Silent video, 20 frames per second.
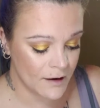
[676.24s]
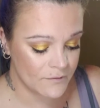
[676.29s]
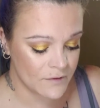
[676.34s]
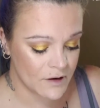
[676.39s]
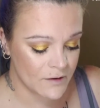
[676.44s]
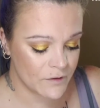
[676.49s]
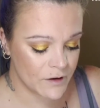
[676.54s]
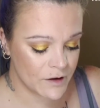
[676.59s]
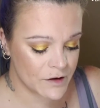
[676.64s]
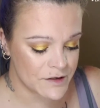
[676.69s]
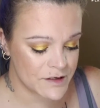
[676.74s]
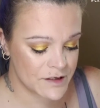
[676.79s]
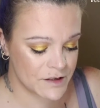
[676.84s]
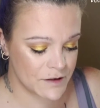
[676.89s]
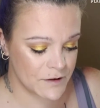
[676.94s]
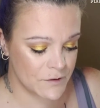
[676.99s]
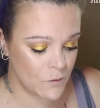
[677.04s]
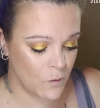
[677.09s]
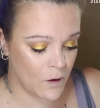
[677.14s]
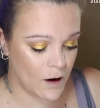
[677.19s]
I've never
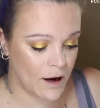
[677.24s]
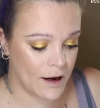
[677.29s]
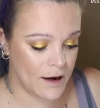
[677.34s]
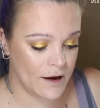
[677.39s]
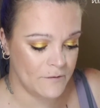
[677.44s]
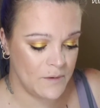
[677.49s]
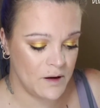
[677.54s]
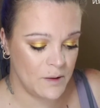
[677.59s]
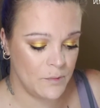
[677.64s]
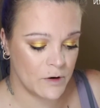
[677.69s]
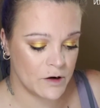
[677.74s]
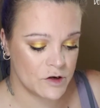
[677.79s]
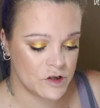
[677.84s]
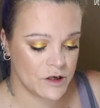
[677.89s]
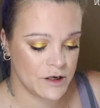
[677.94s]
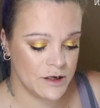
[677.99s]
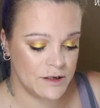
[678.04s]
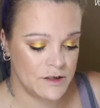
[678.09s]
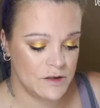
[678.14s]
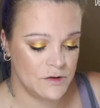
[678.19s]
understood why if people are
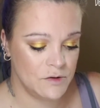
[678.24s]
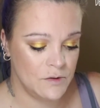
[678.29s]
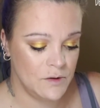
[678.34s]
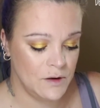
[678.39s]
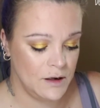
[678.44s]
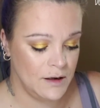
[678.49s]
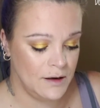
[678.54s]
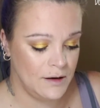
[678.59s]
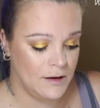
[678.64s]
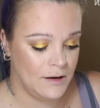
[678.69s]
trying to